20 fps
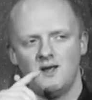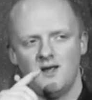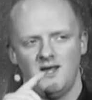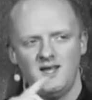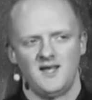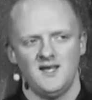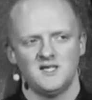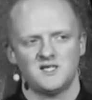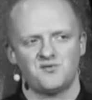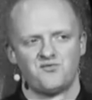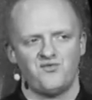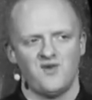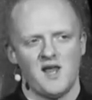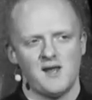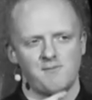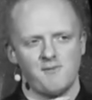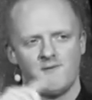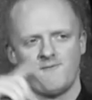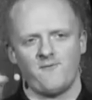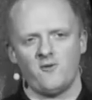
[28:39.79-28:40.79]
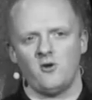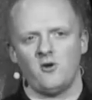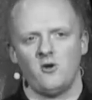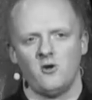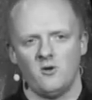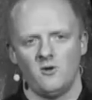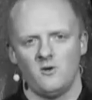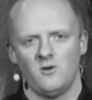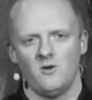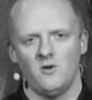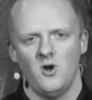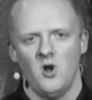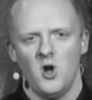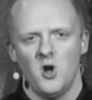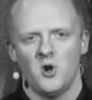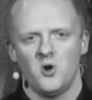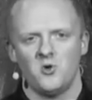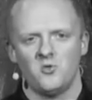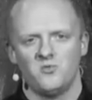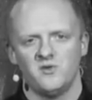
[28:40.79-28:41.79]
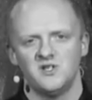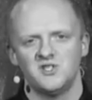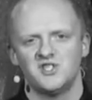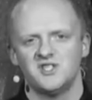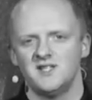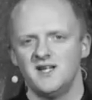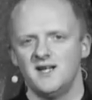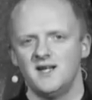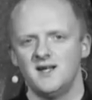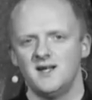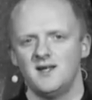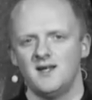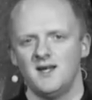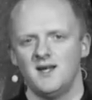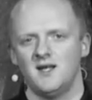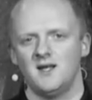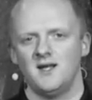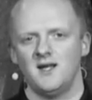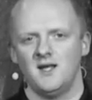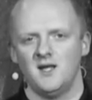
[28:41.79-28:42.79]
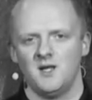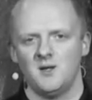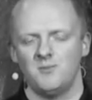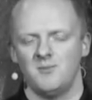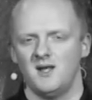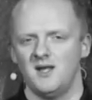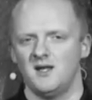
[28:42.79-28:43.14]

his favor for her originated in him,